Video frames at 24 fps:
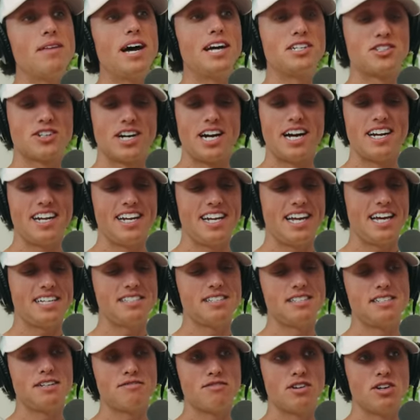I tried it and it has
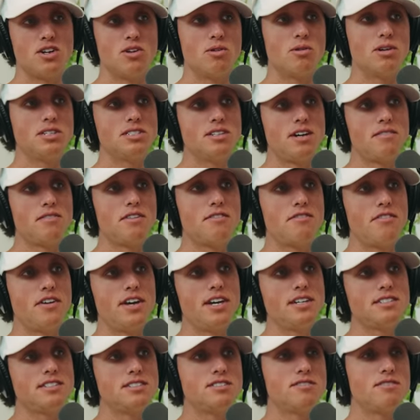a different noise off the
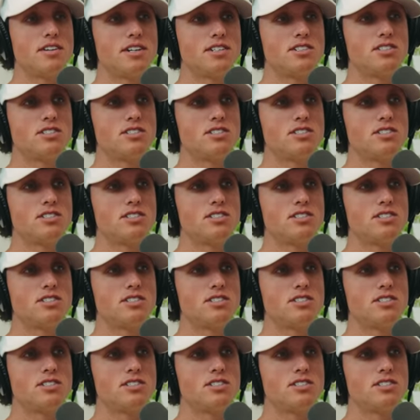face. It's very